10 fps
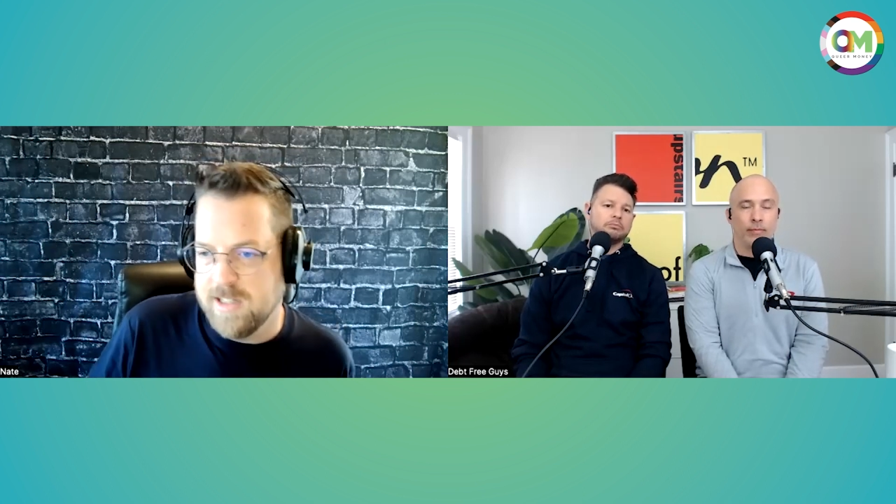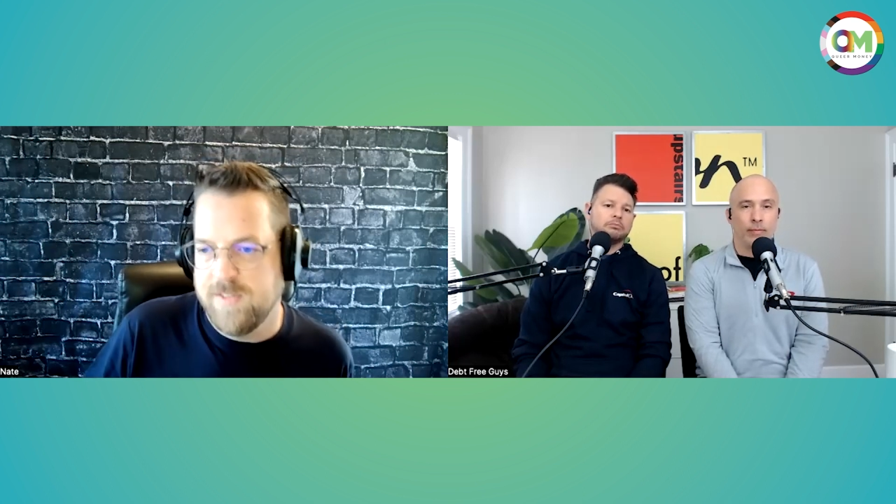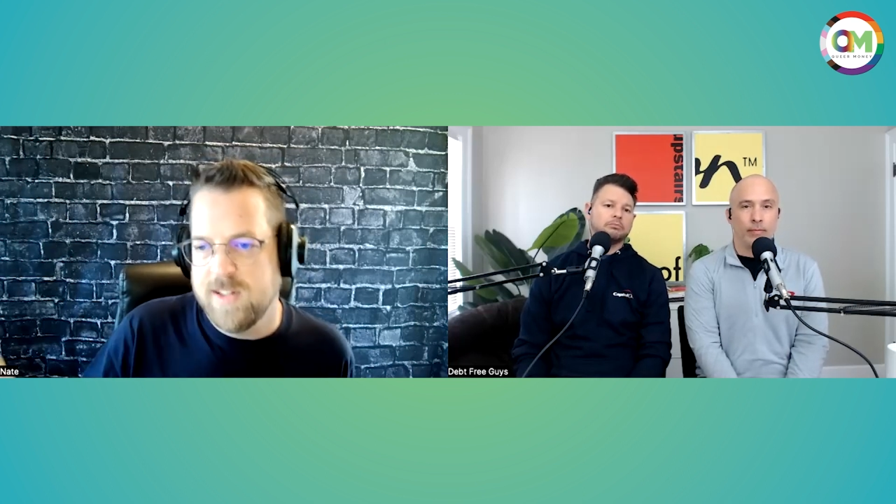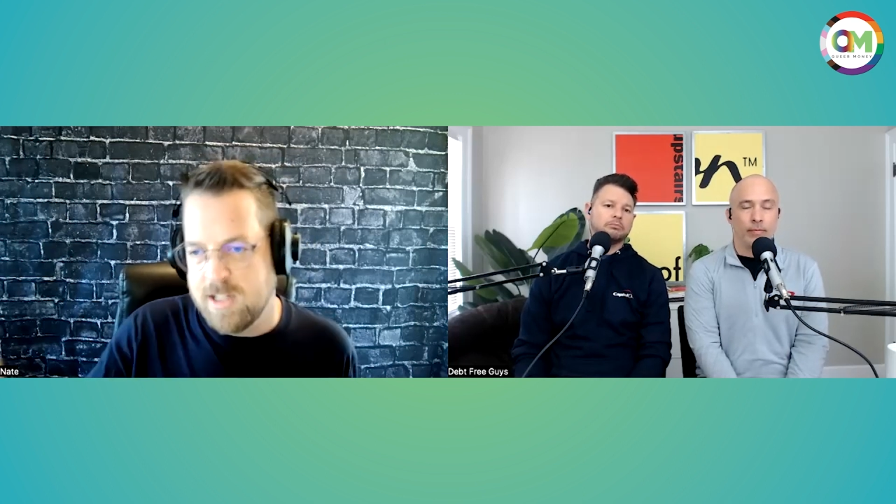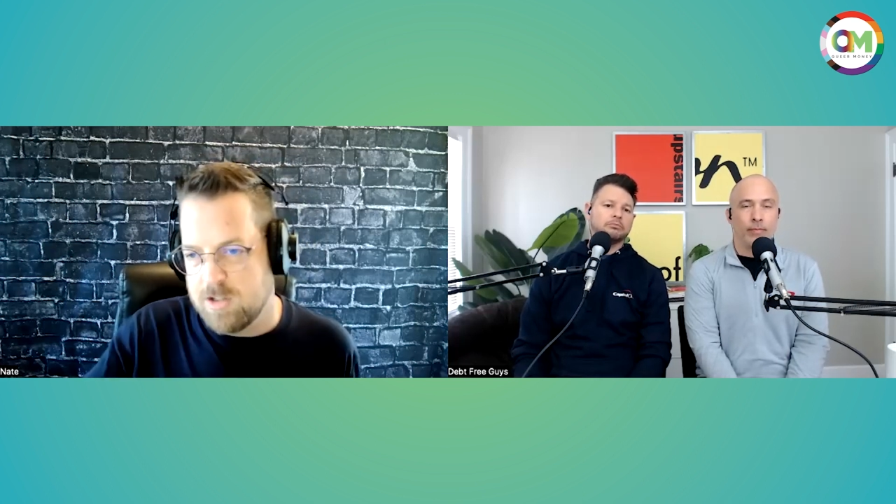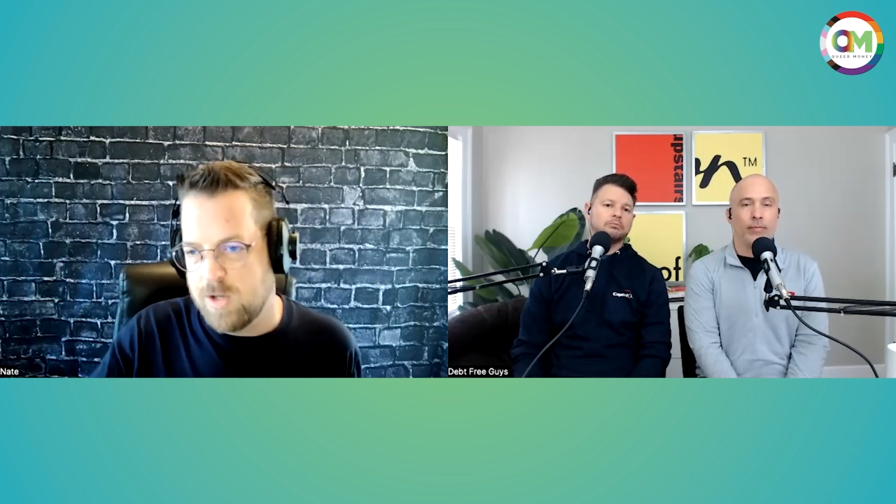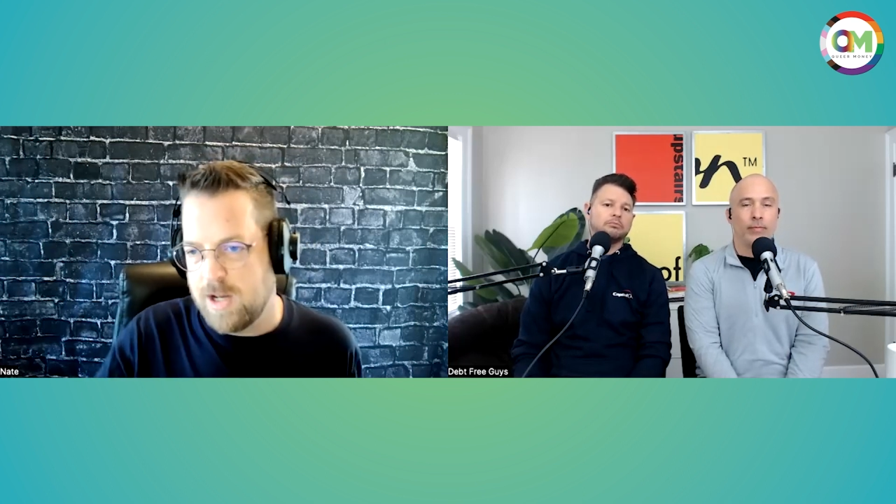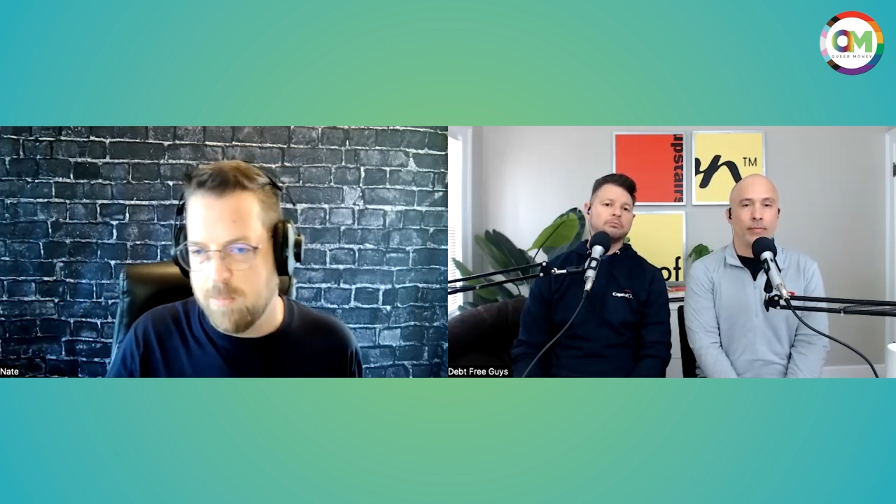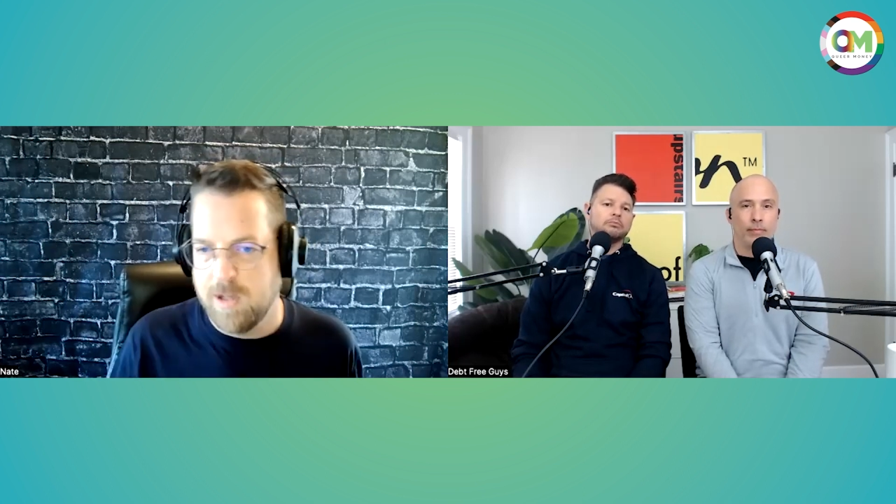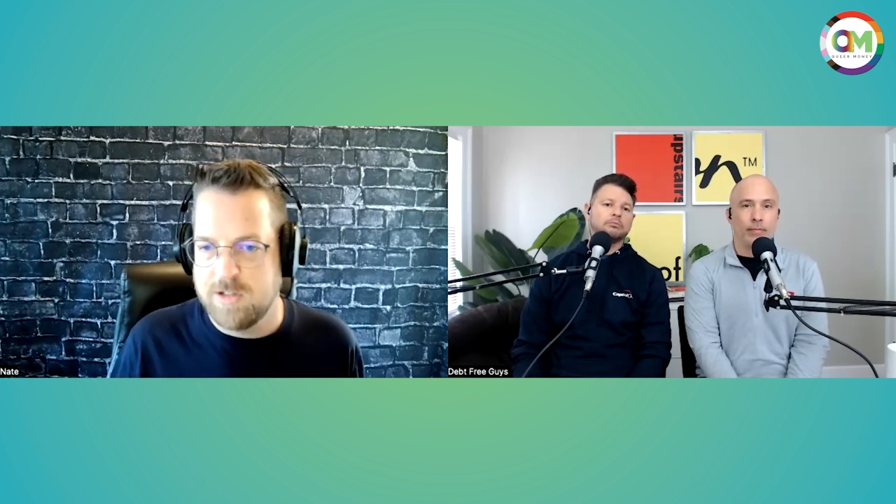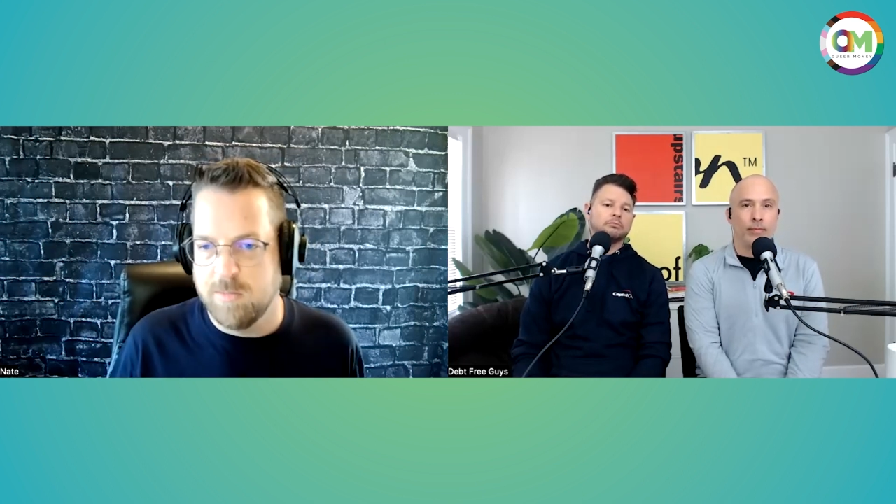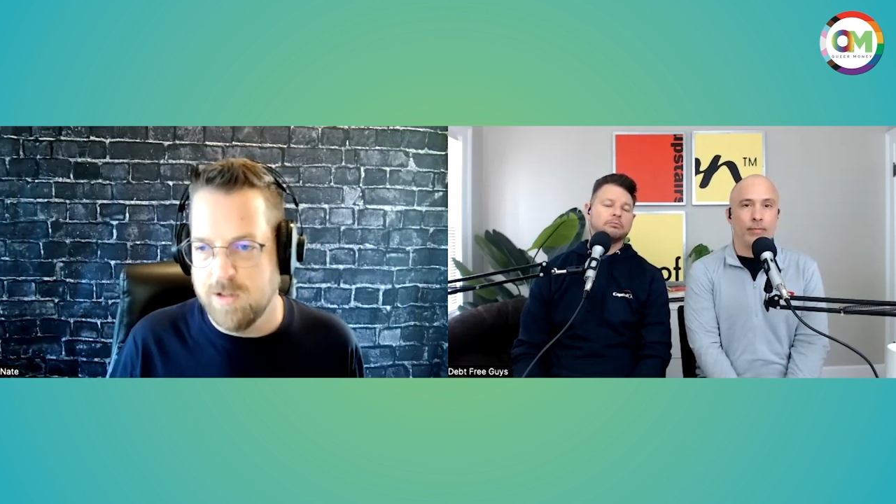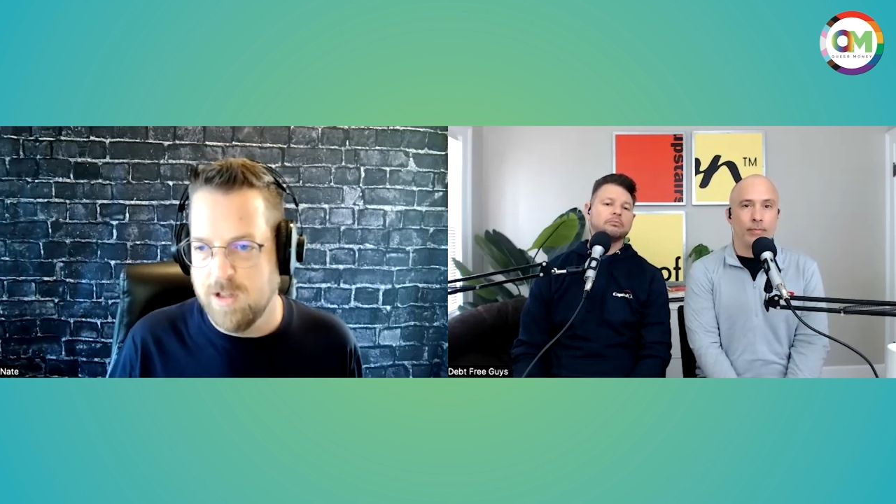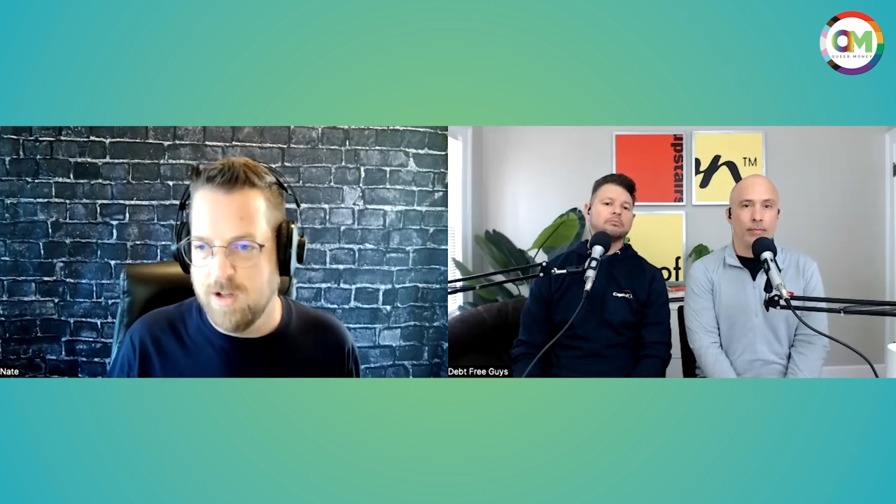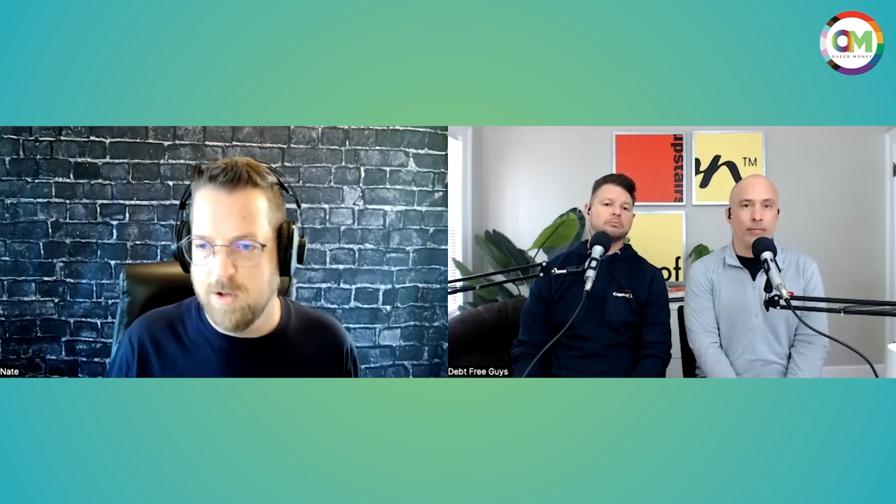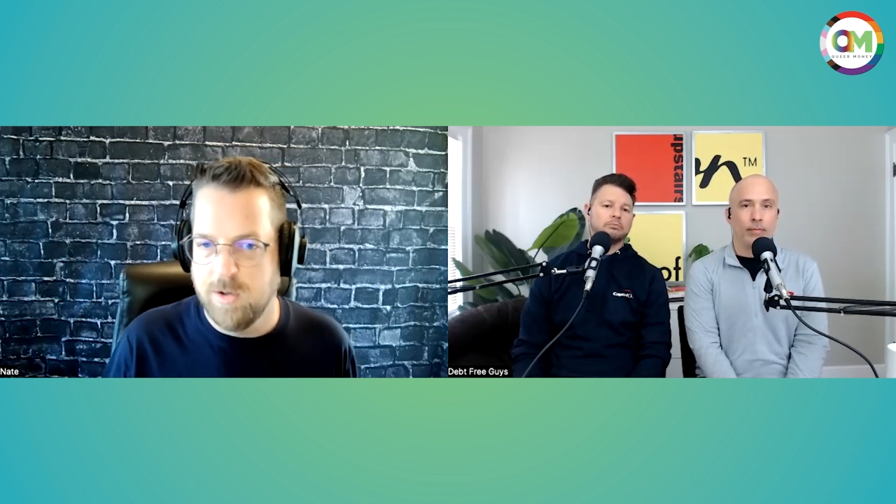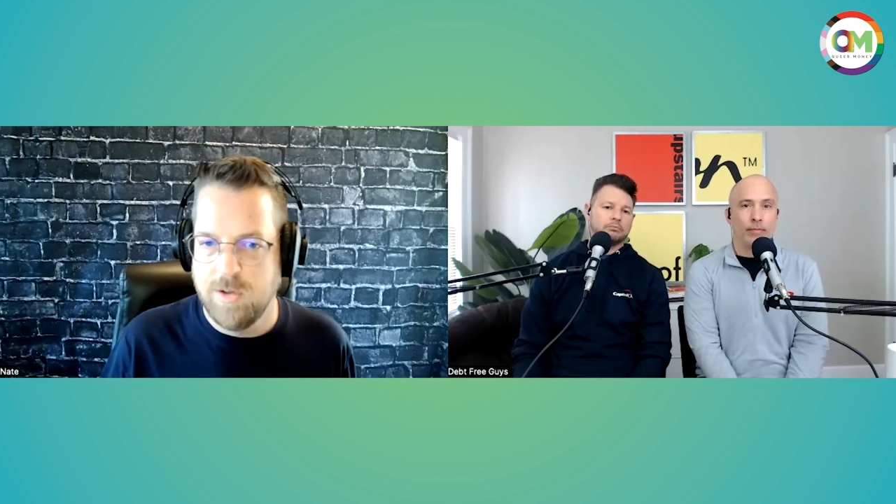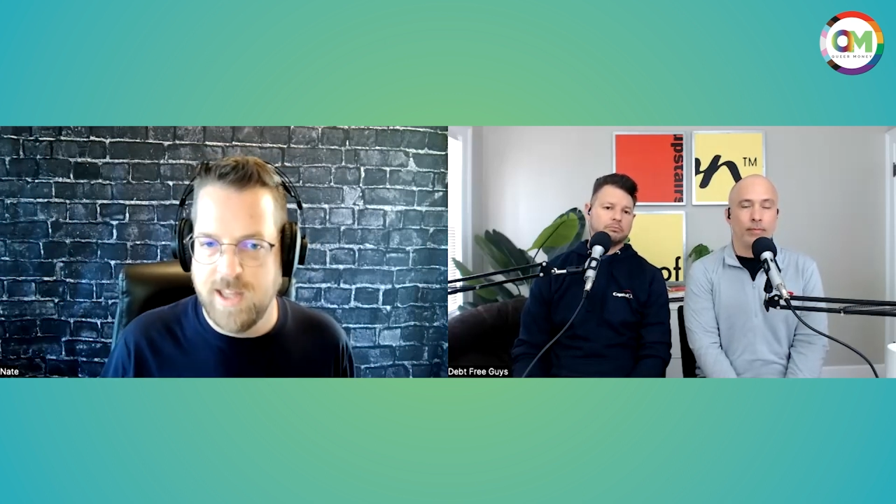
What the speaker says: If it does drop much below